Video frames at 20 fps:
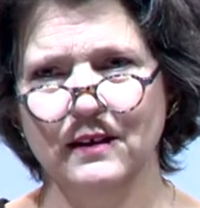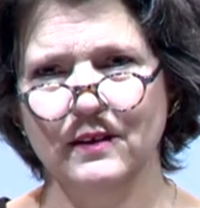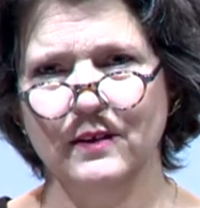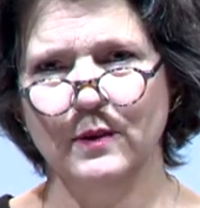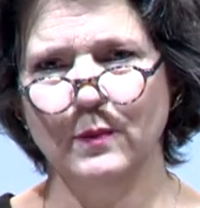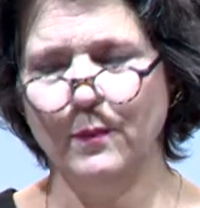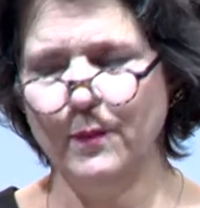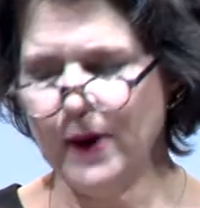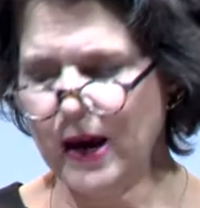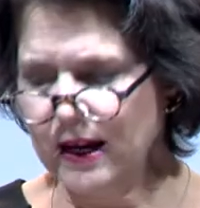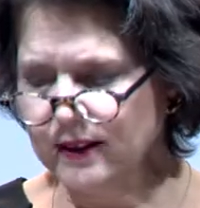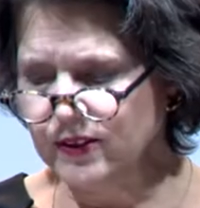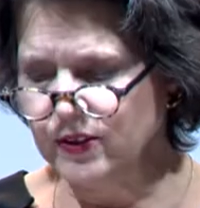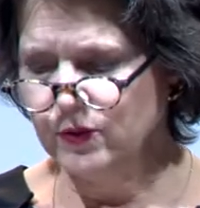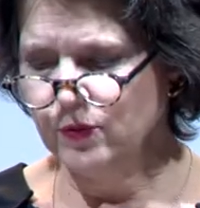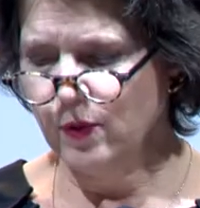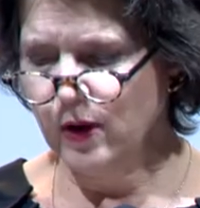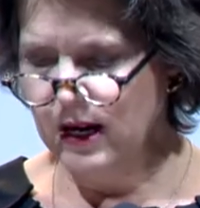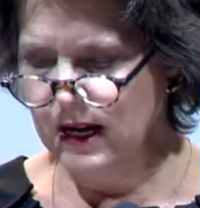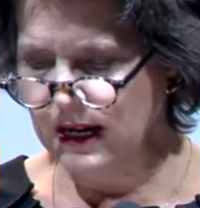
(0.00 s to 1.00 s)
The
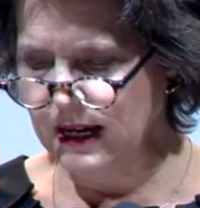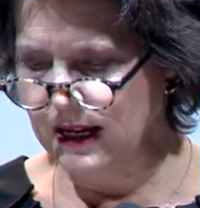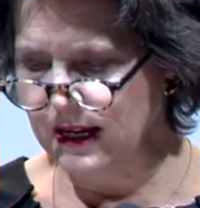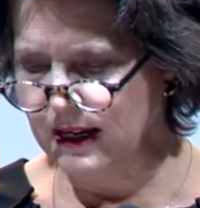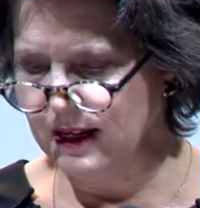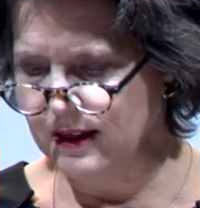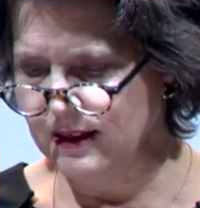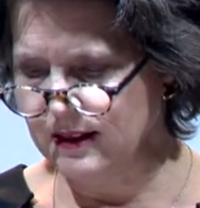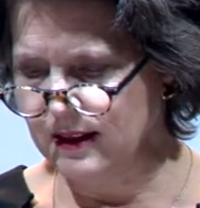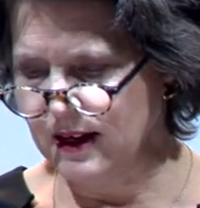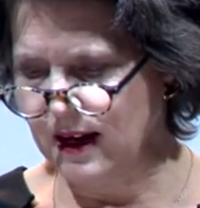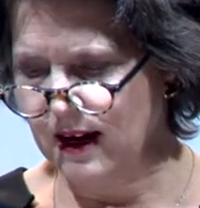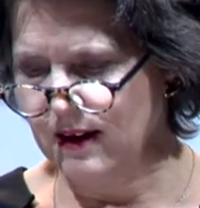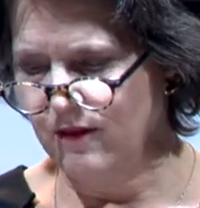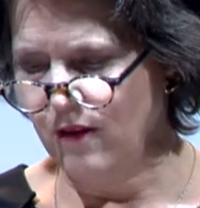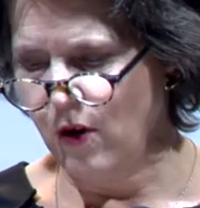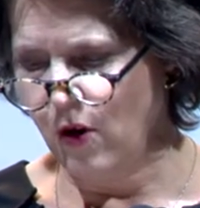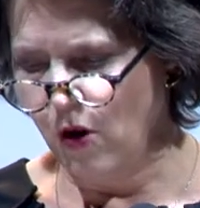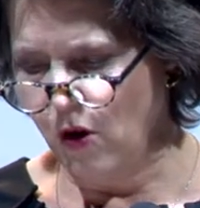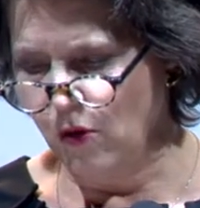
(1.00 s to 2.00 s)
best way that
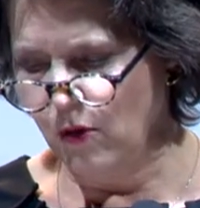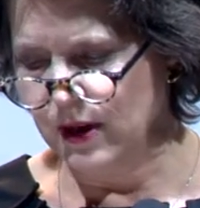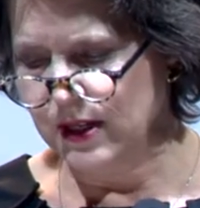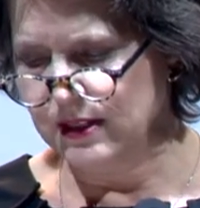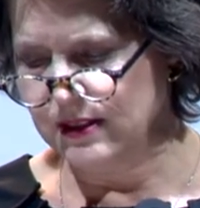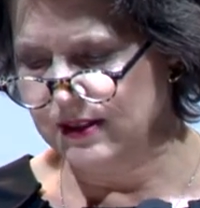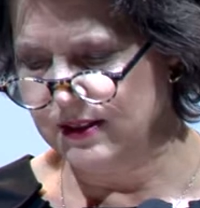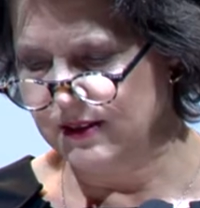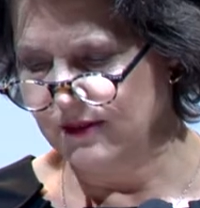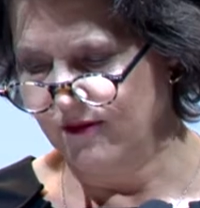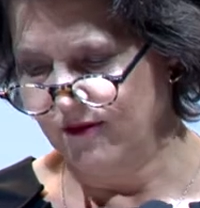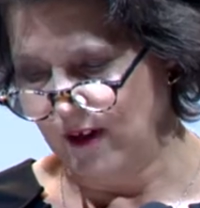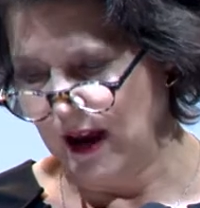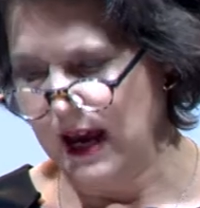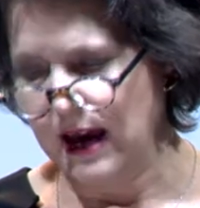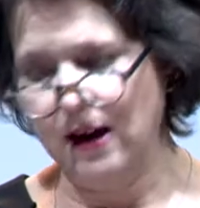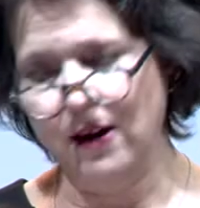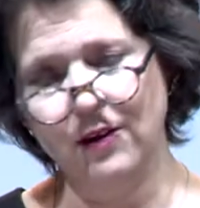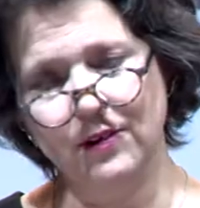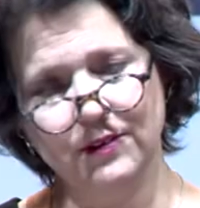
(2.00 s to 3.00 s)
I've always
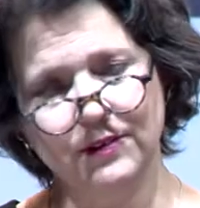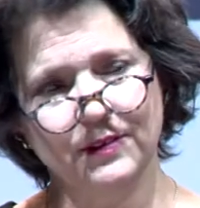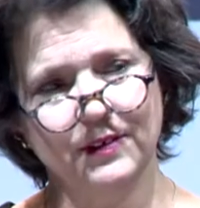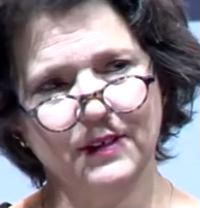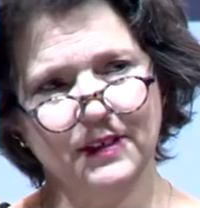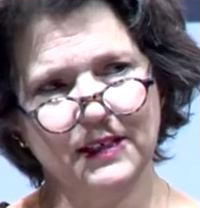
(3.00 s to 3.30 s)
found